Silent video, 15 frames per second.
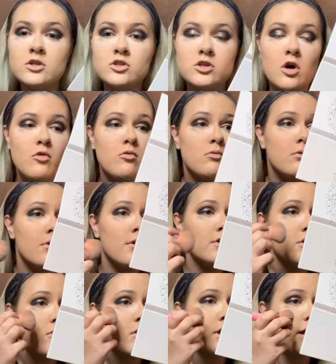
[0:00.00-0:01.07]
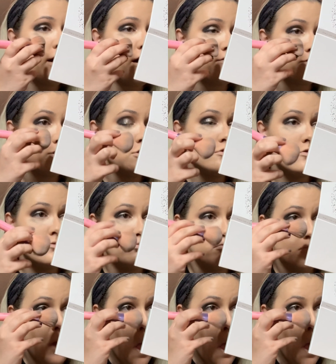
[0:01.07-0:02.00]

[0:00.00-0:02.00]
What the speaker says: Don't click off too